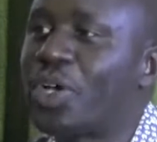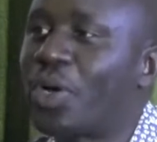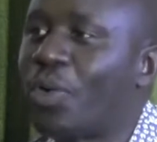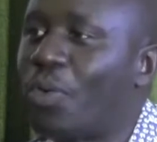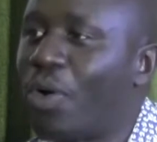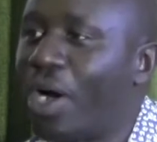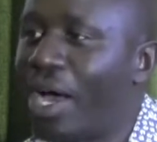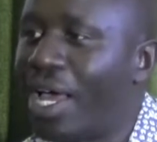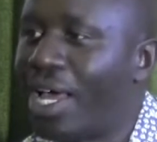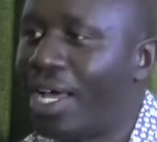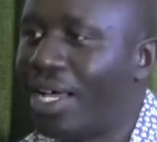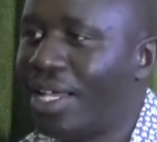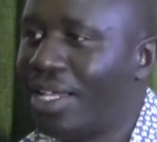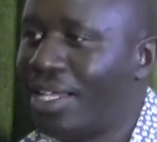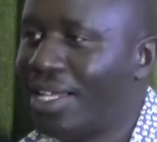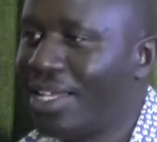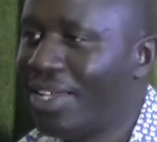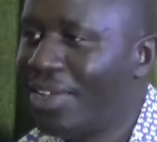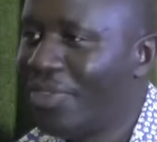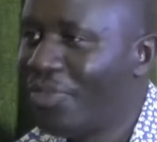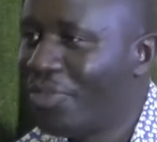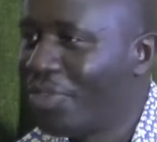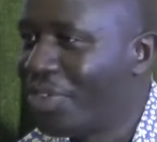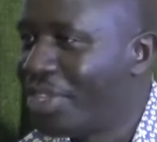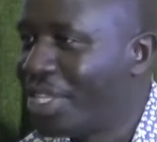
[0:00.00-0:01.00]
require
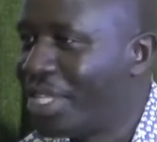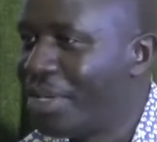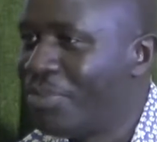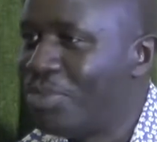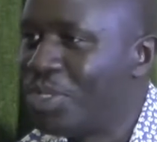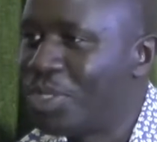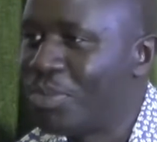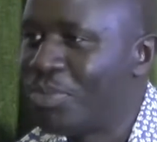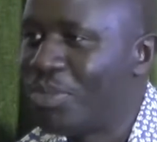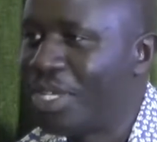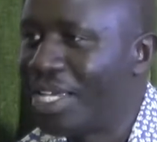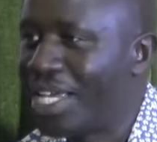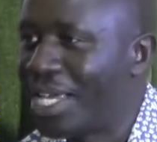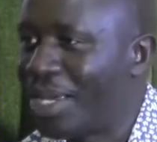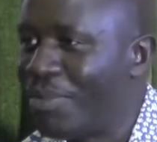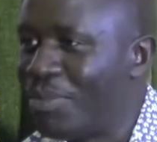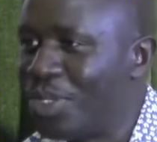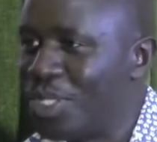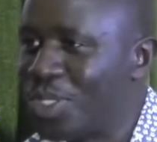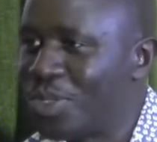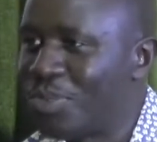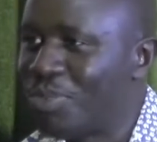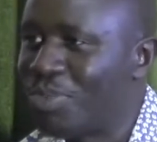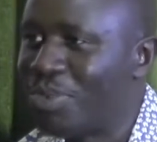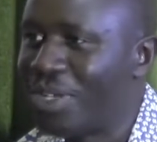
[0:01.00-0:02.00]
for them to be
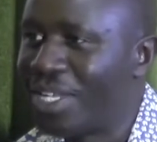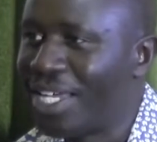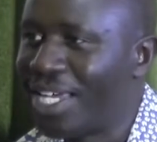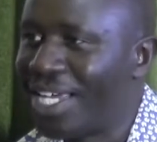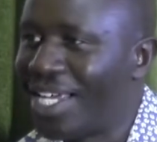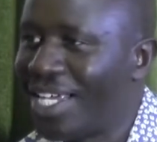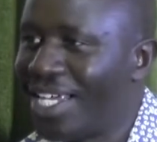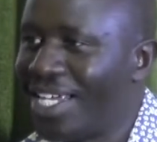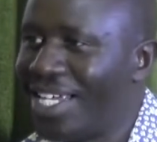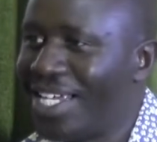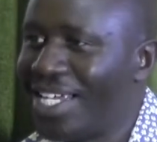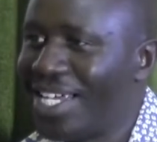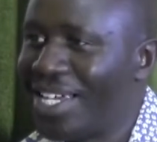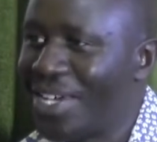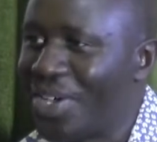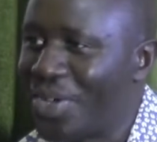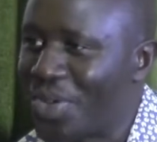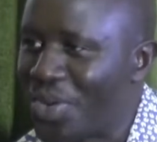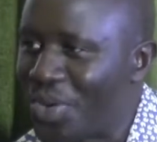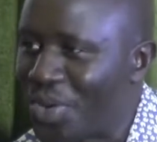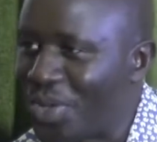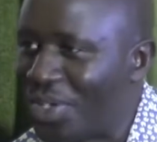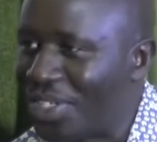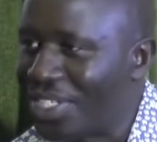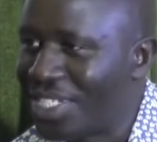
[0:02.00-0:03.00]
able to play
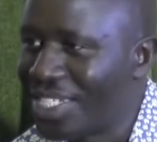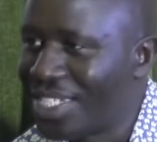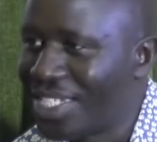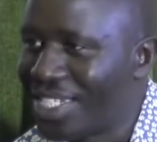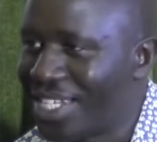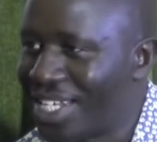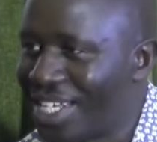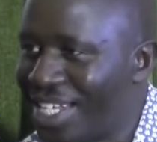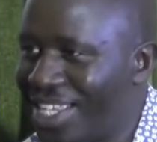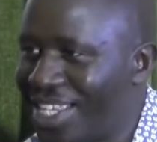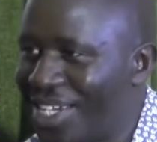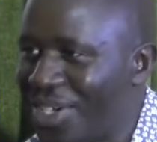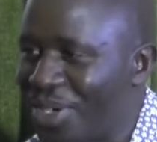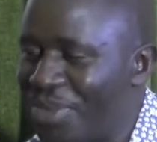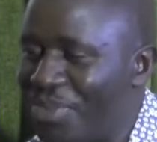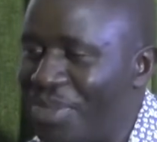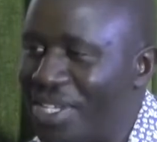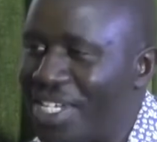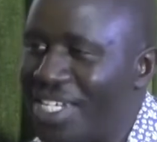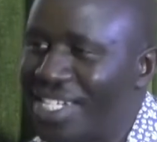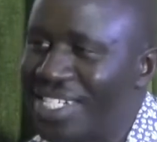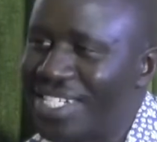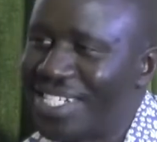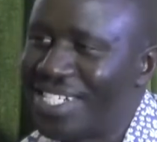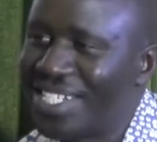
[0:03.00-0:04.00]
roles in the
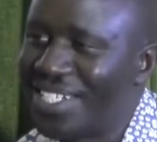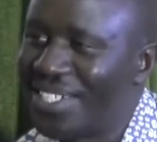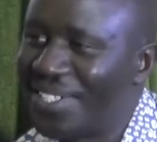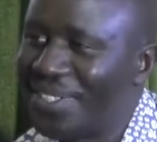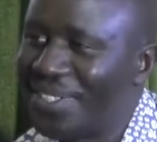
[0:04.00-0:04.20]
community?